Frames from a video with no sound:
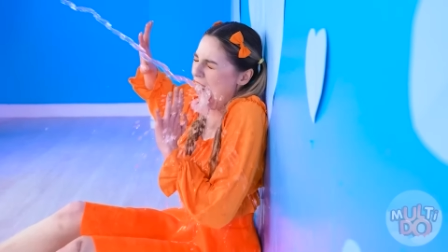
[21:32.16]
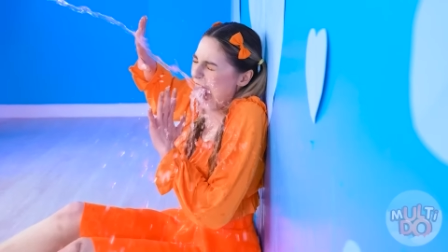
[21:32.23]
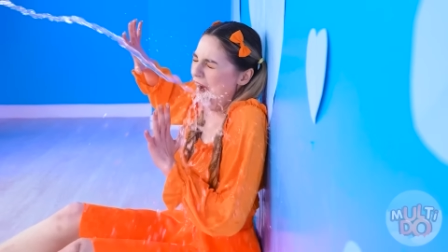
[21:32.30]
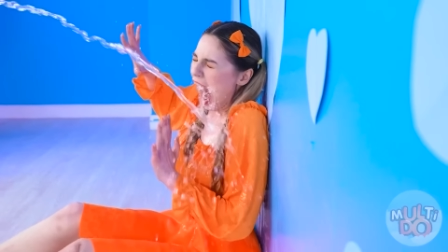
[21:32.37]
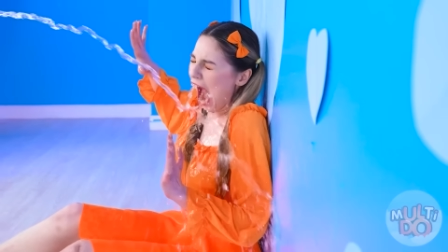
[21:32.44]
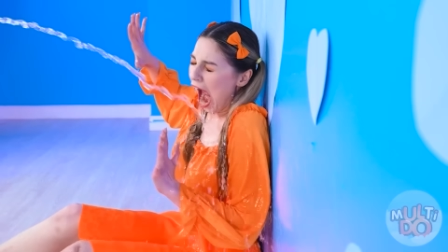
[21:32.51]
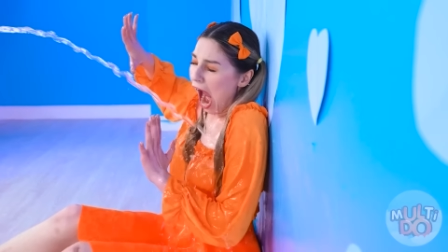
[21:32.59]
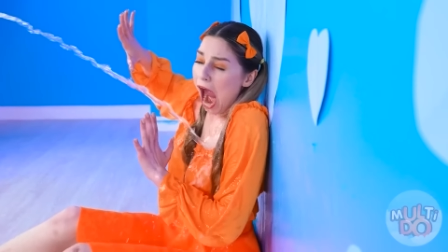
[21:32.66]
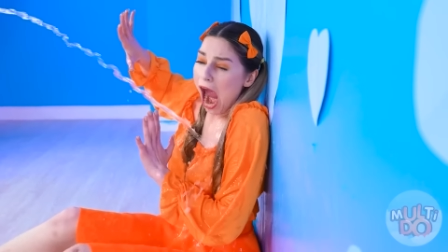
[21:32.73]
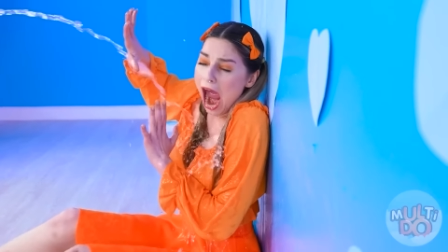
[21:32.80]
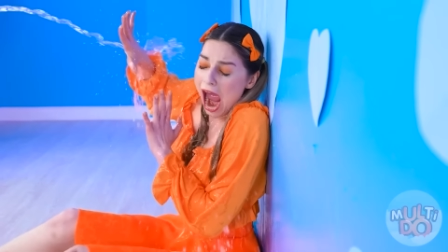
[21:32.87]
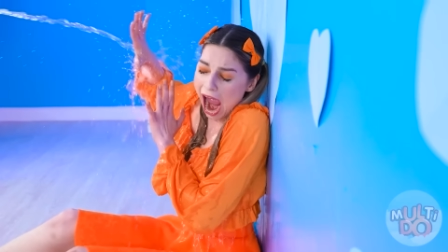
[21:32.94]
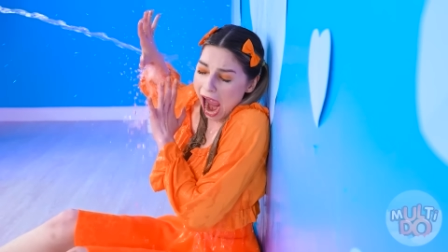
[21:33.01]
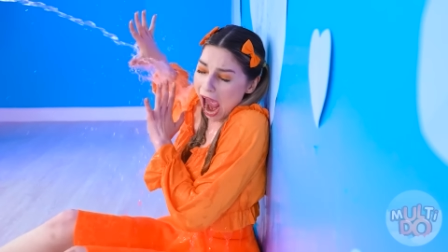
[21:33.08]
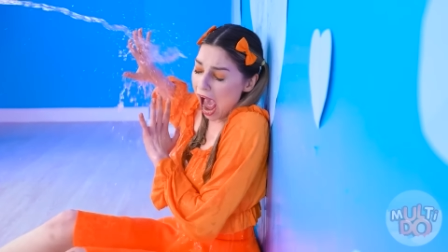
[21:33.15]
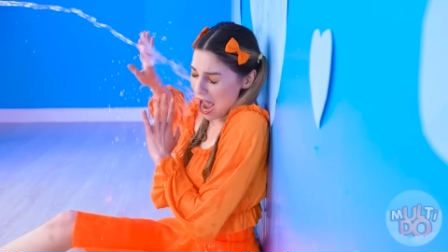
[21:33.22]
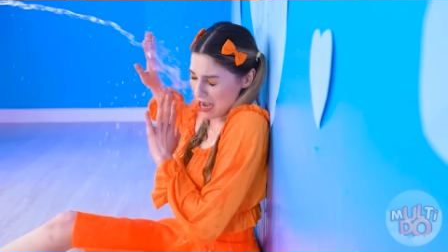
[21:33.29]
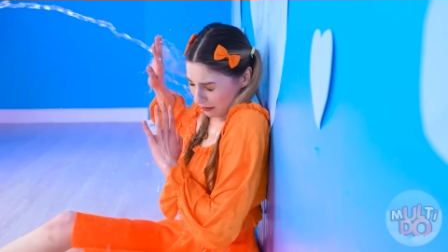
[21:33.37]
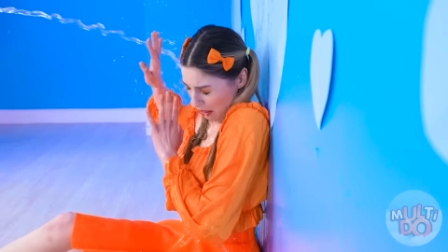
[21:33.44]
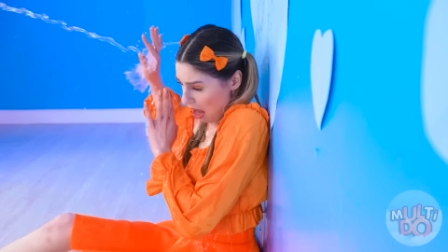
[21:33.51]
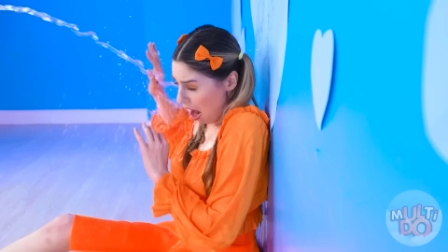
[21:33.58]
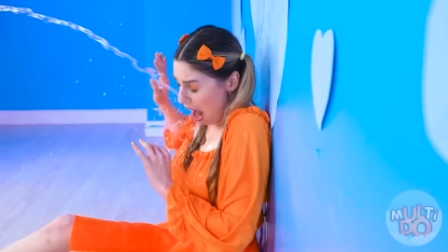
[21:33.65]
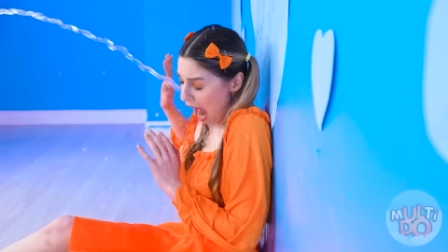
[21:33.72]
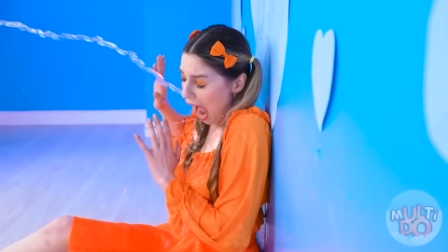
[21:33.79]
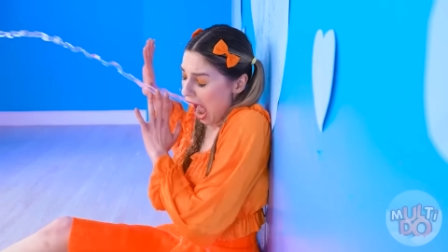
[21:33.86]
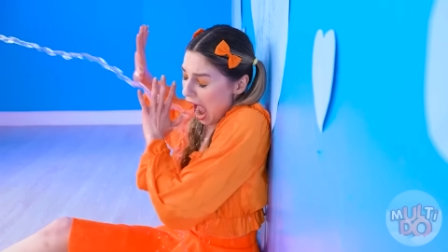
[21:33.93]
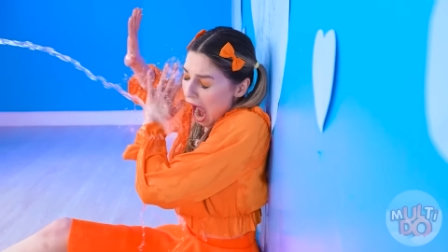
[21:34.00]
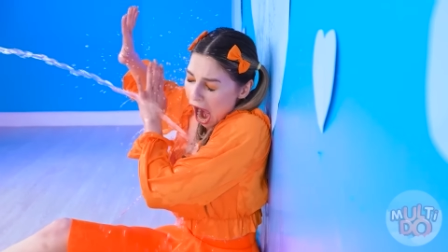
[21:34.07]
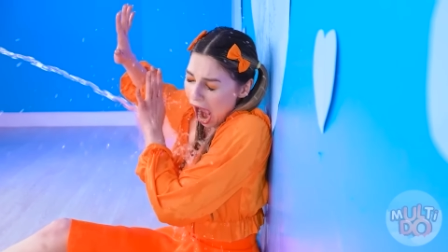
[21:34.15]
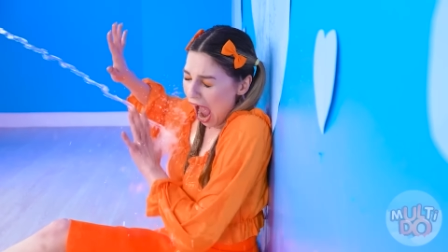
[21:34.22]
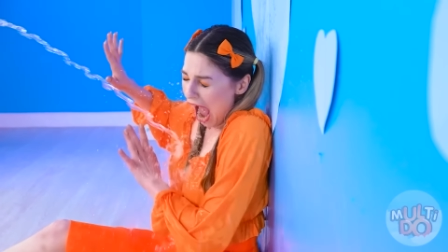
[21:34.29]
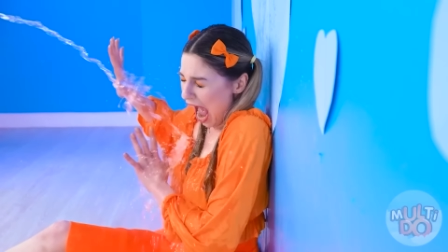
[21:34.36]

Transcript: Oh, girls, that's enough.